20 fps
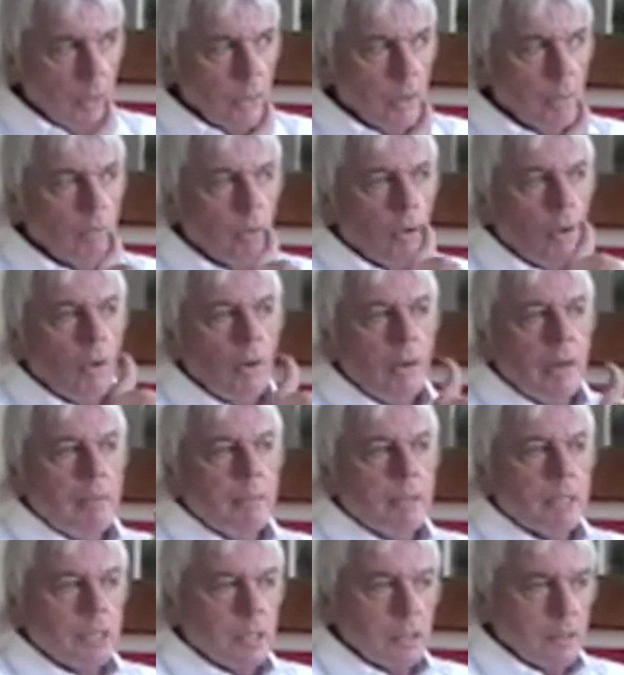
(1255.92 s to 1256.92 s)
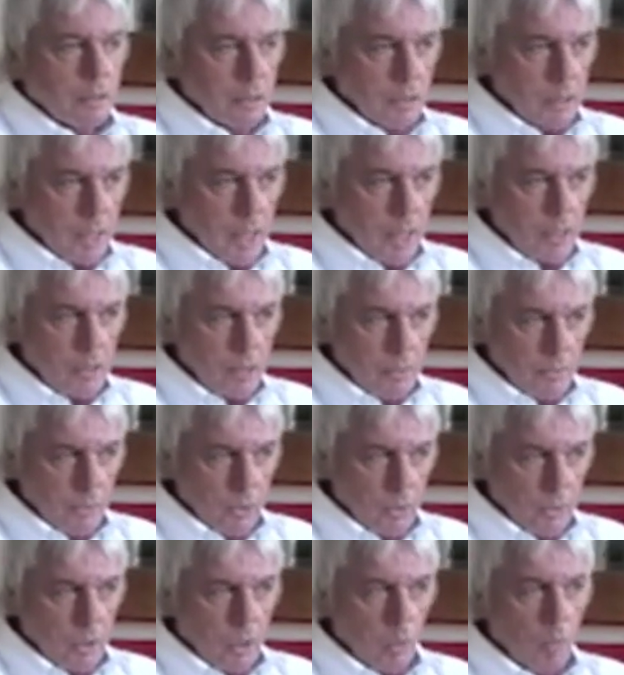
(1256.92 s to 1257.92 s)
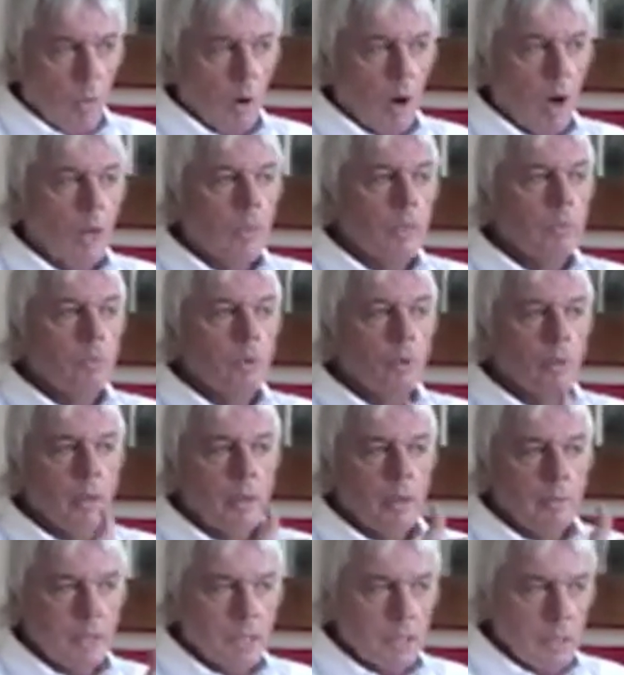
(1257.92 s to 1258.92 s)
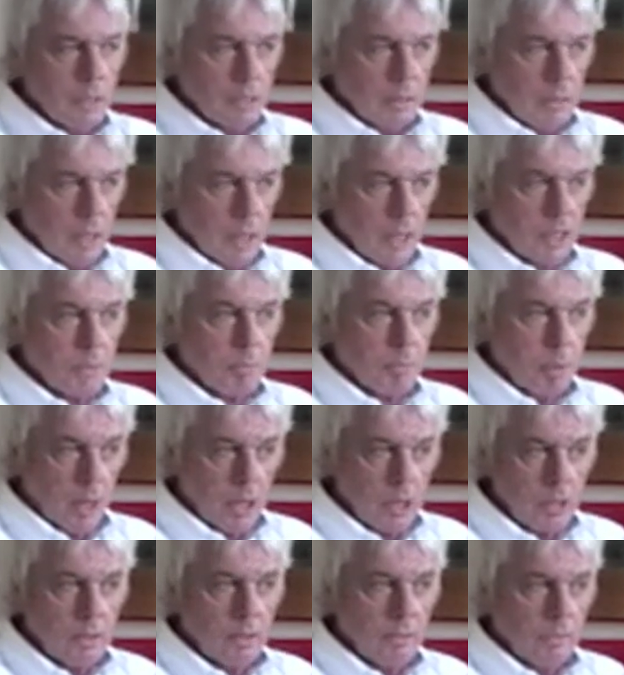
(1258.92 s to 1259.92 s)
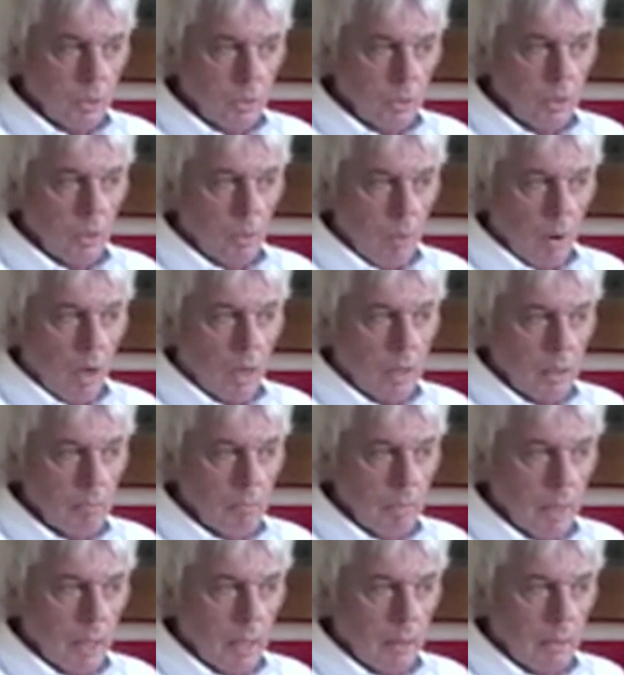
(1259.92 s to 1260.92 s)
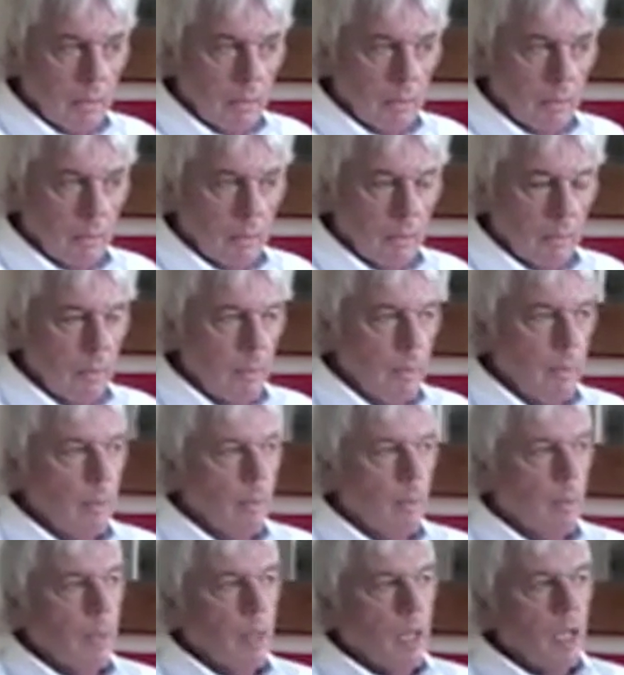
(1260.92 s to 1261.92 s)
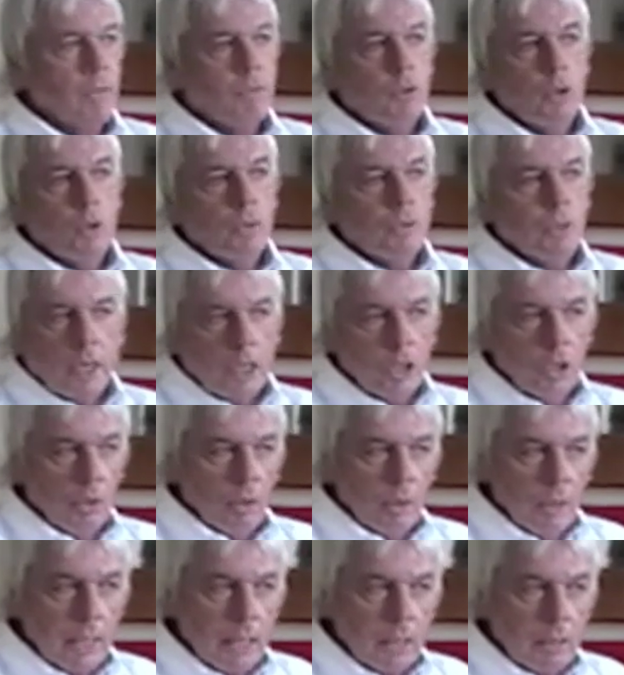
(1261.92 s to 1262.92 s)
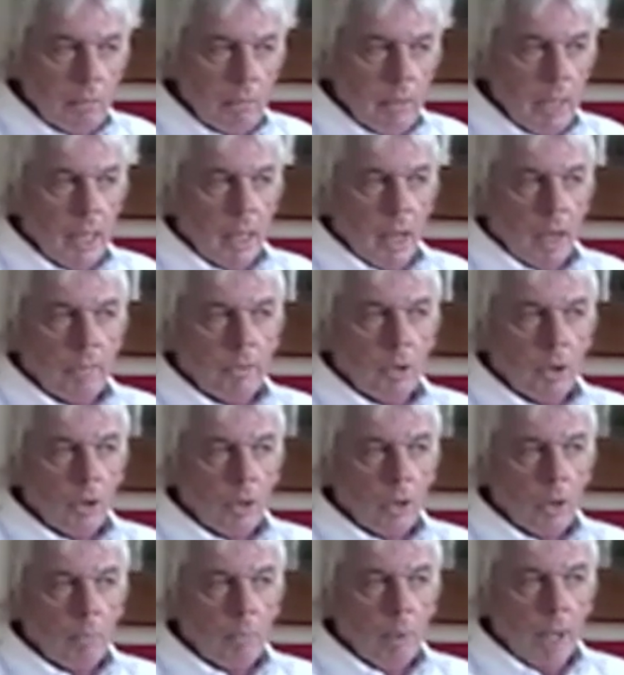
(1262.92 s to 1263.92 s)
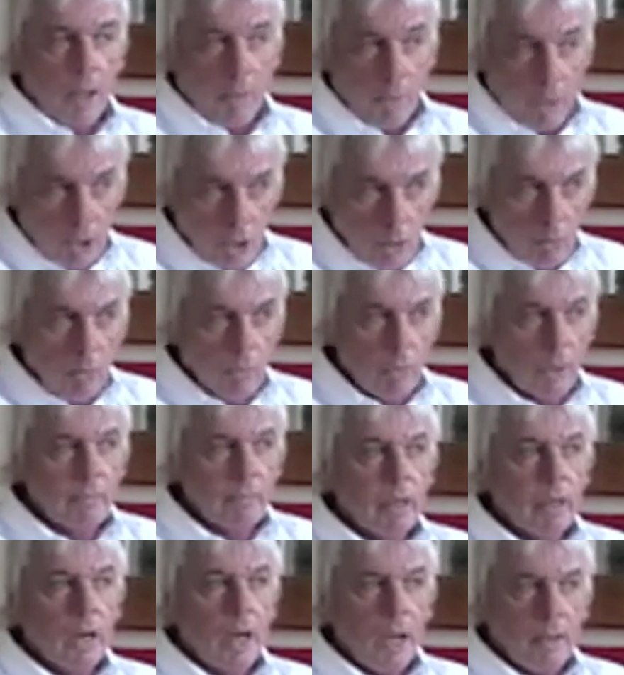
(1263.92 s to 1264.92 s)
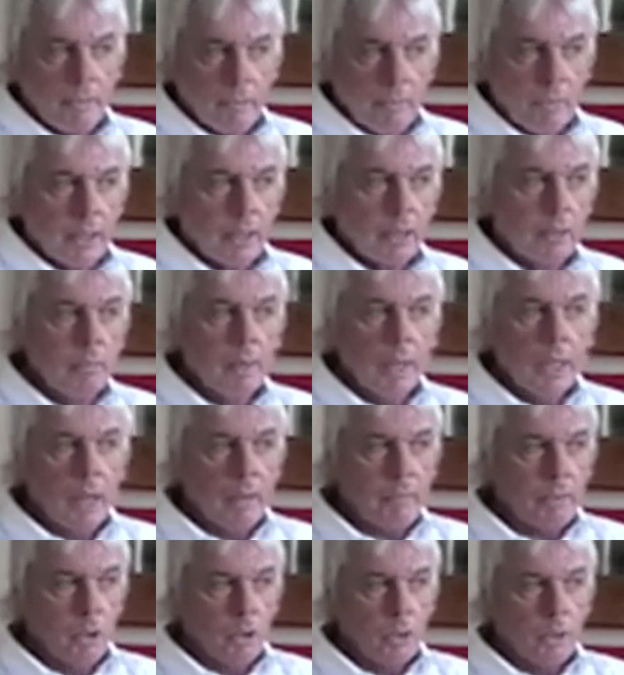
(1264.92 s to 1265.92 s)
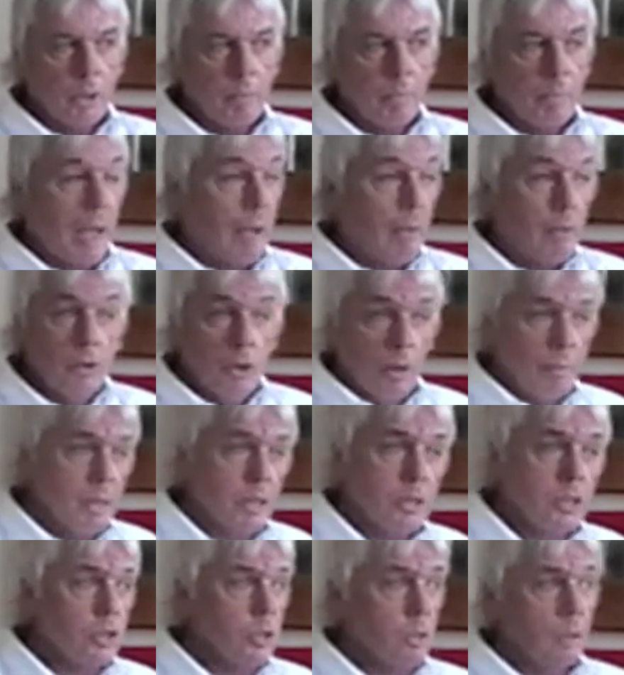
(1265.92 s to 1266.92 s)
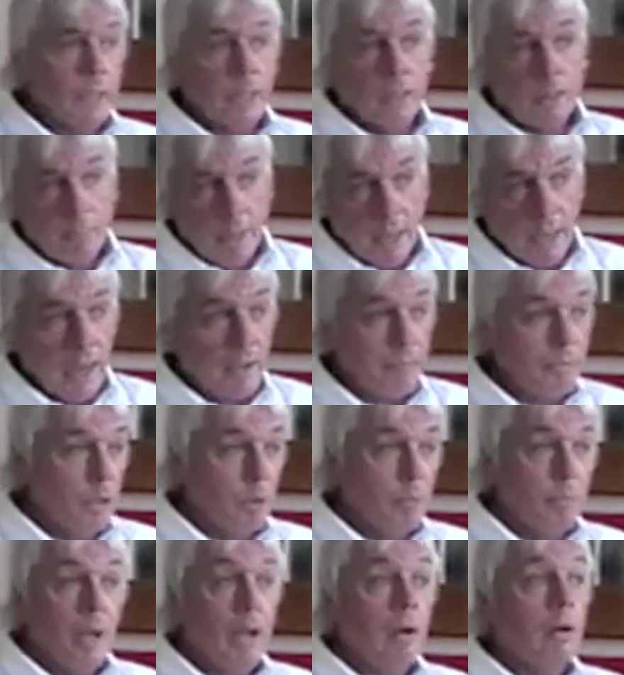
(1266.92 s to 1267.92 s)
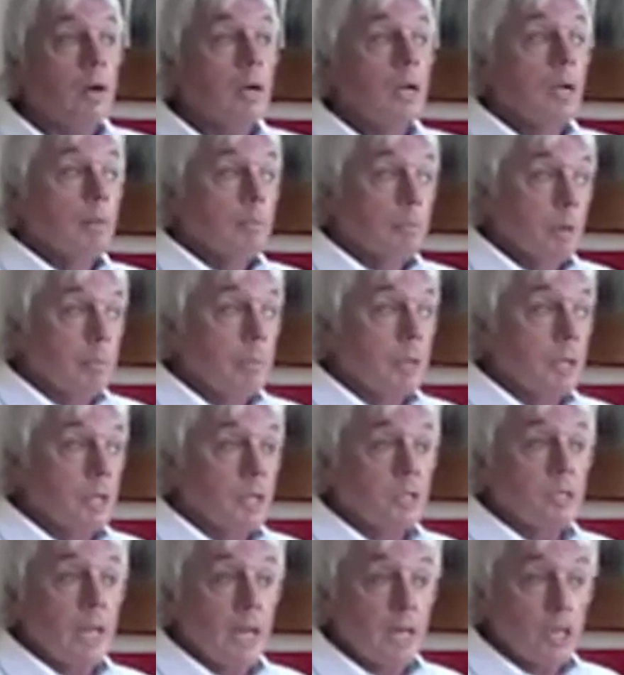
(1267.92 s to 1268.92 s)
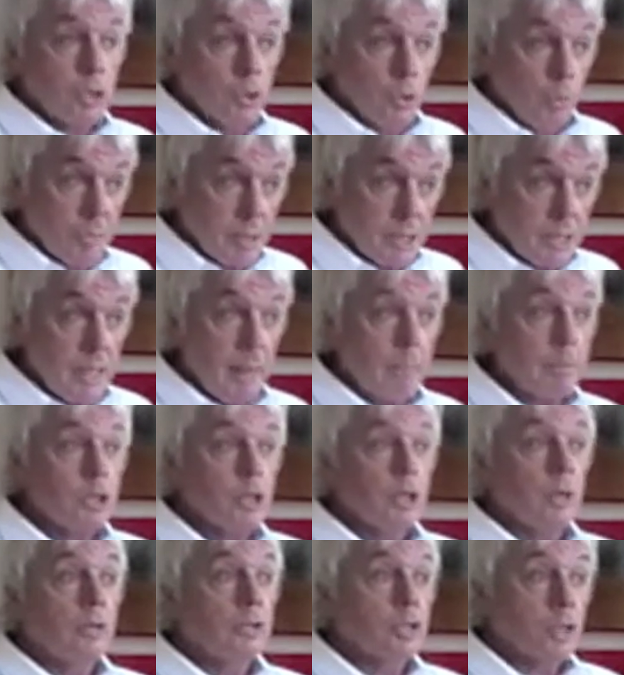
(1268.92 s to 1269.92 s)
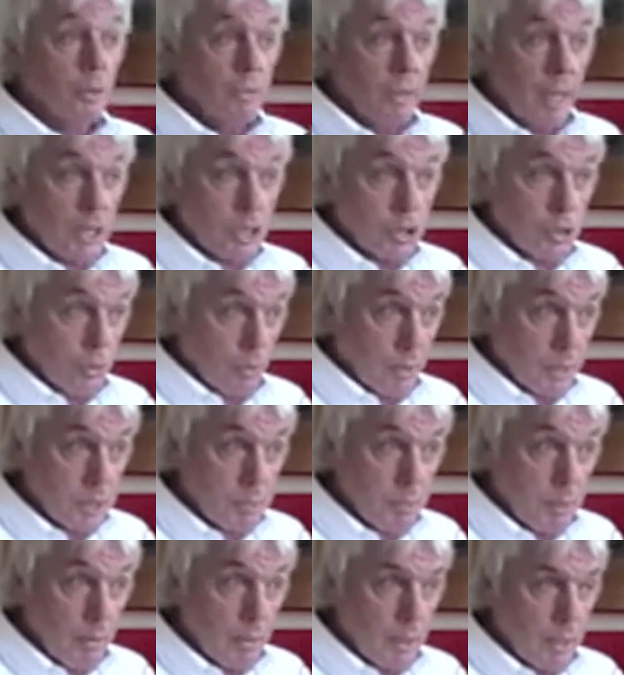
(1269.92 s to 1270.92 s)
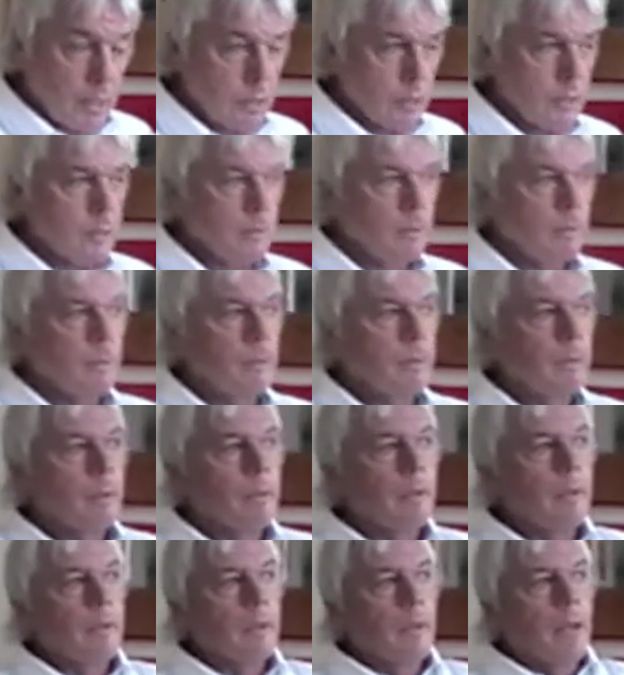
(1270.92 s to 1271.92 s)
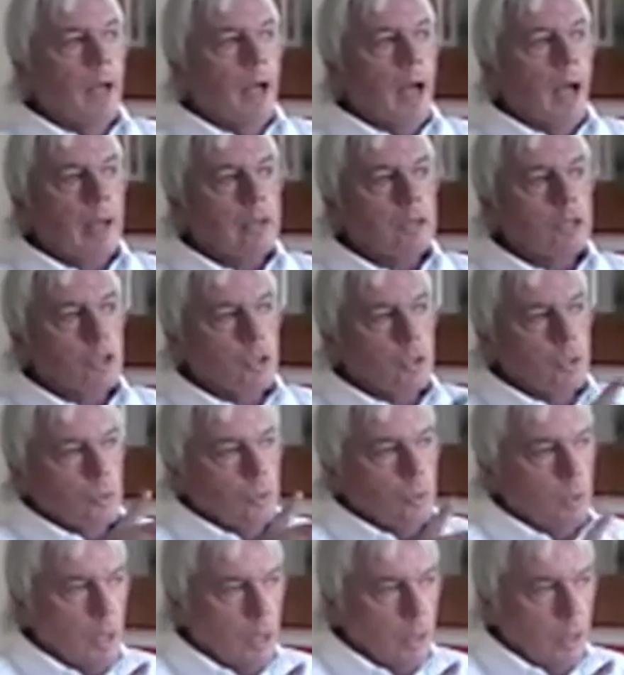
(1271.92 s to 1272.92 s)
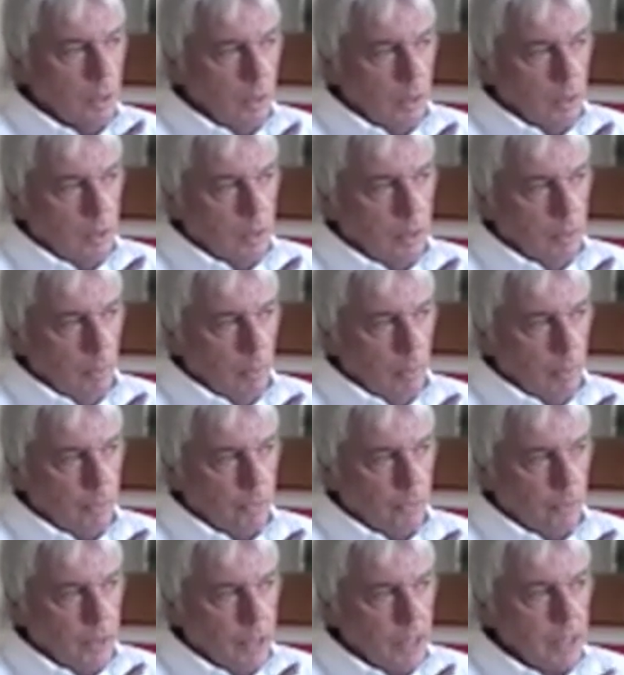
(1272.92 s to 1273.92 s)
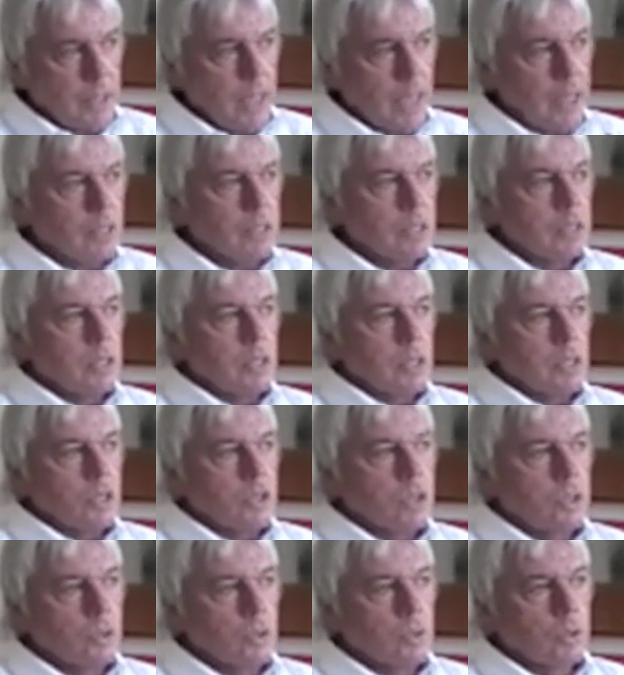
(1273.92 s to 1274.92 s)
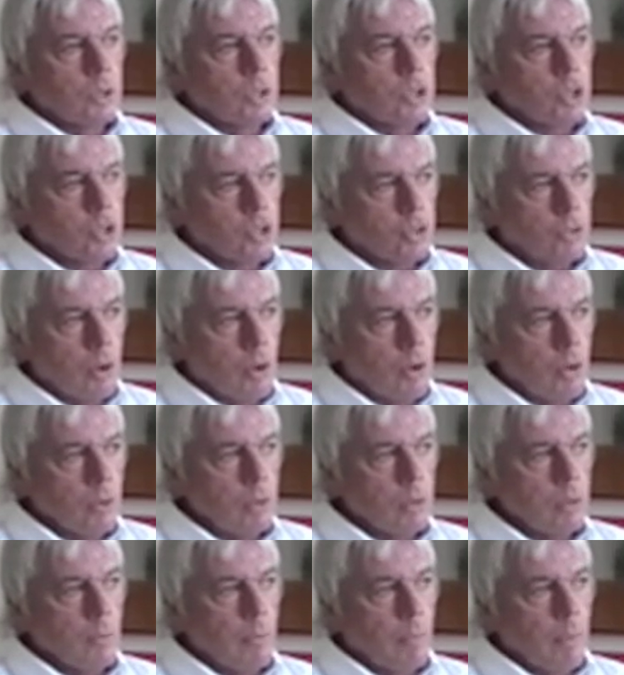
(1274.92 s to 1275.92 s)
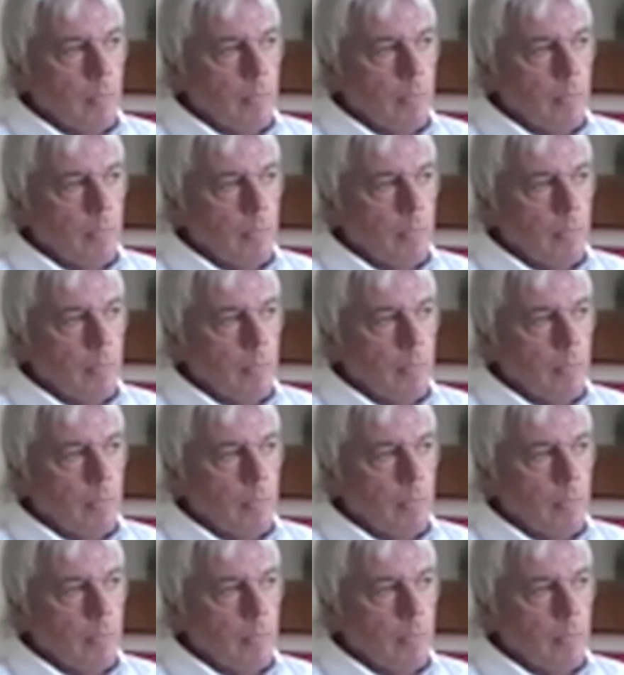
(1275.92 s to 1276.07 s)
the more limited the sense of who you are, the more limited the expression of who you are can be. If you think you're little me, I've got no power, you will life of little me, I've got no power. Not because you're little me and have no power, but because that's your perception and so that's your experience. And for these entities to control